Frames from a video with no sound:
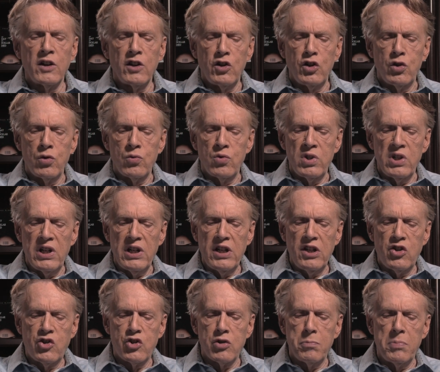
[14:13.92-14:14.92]
you
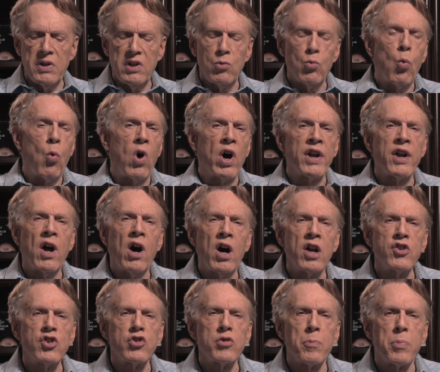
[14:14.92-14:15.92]
need to be
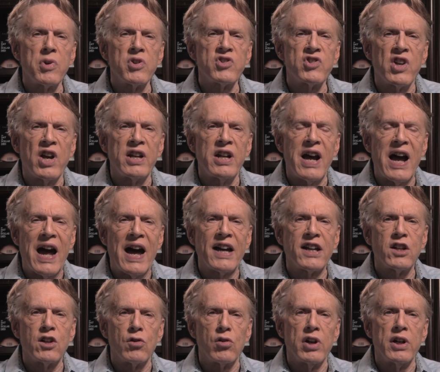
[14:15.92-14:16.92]
100%
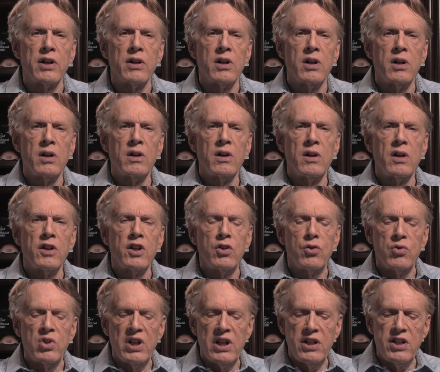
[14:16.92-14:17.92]
accurate.
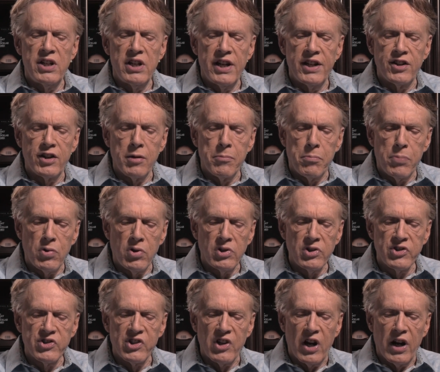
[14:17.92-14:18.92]
You need to hit the
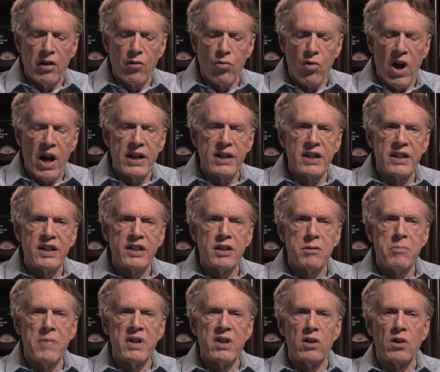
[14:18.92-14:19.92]
bullseye right in
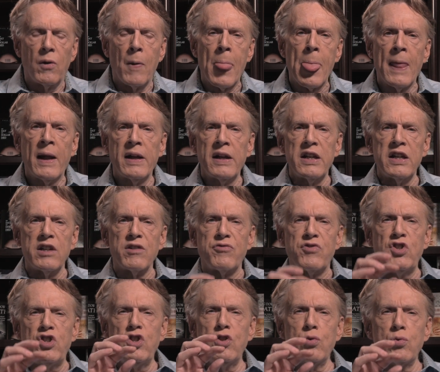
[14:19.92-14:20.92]
the middle.
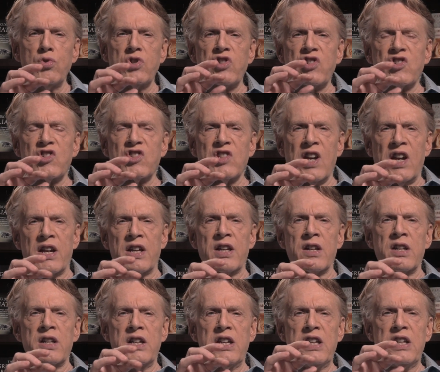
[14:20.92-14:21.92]
If you
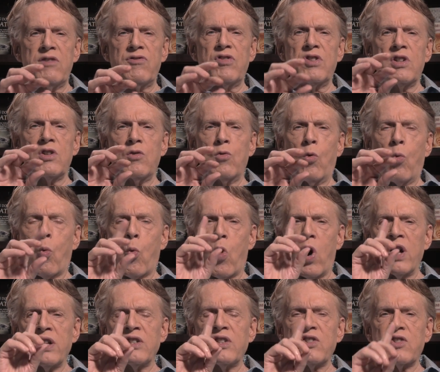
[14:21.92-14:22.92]
sin, even
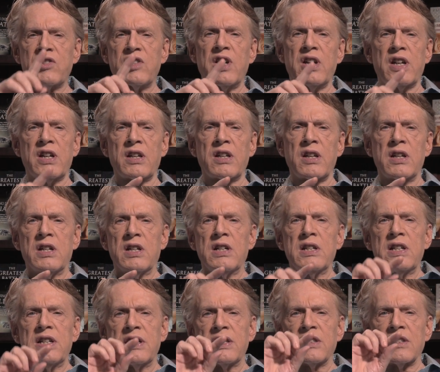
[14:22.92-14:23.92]
one sin,
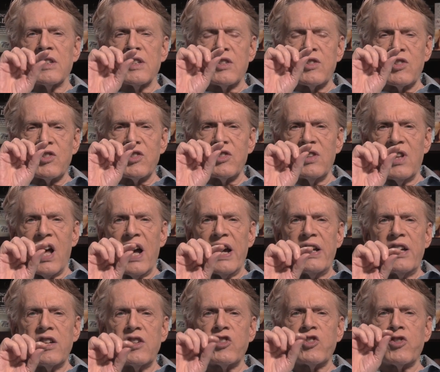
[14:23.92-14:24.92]
in the
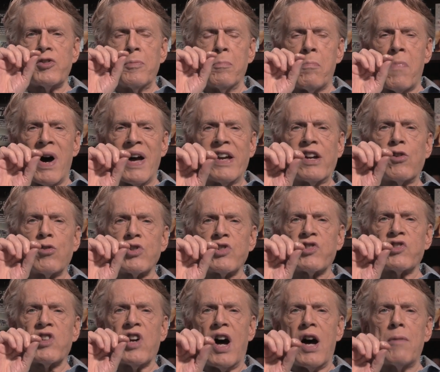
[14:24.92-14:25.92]
slightest
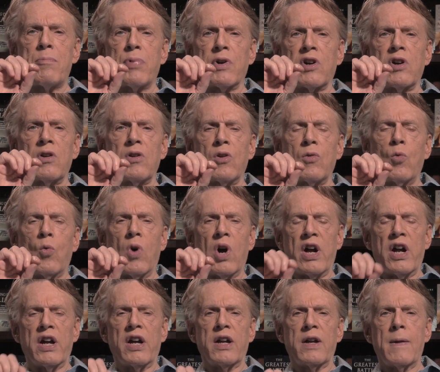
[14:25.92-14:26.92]
microscopic
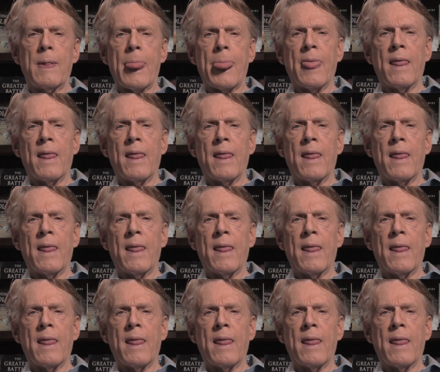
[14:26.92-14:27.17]
way,